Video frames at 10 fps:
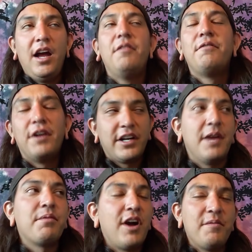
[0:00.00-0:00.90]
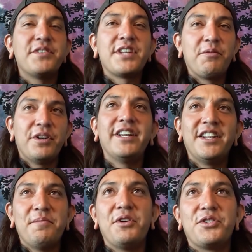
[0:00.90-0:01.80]
Fuck, I promised I wouldn't
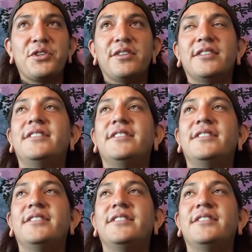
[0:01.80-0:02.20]
get emotional.